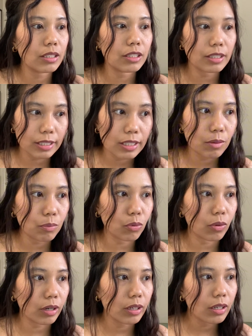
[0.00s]

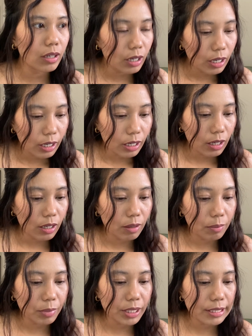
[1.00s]
Singapore.
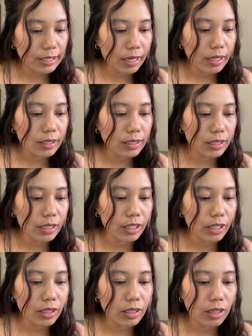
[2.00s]
It says
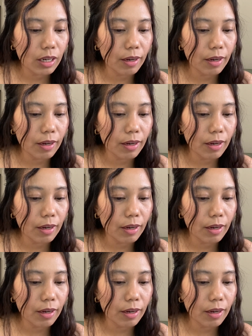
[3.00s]
here